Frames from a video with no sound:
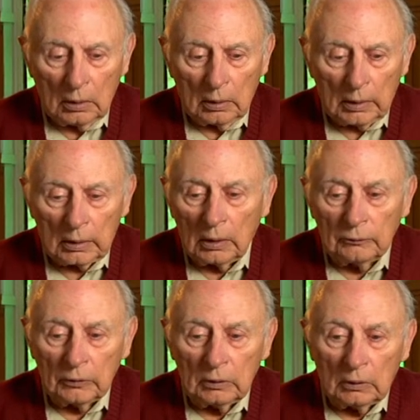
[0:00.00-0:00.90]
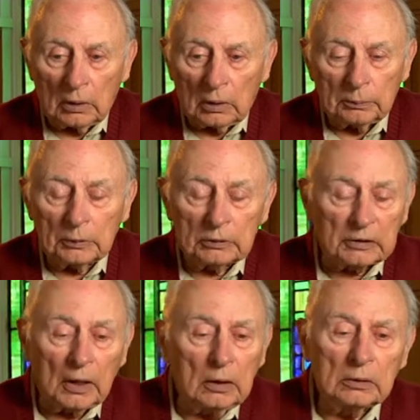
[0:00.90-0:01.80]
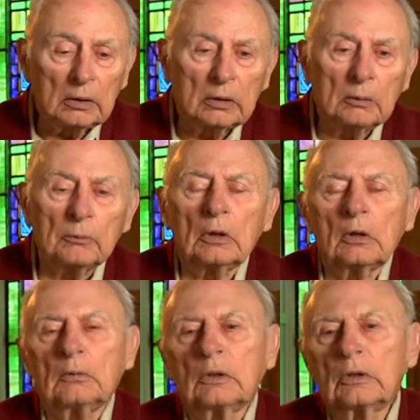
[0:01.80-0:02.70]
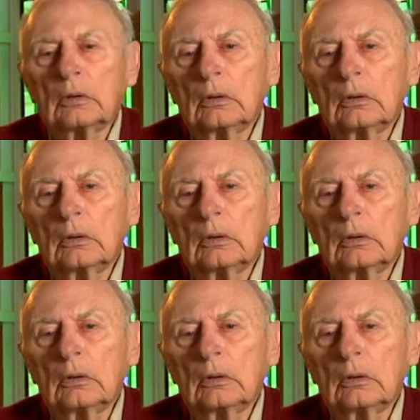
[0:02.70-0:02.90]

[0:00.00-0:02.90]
and even our personality sometimes.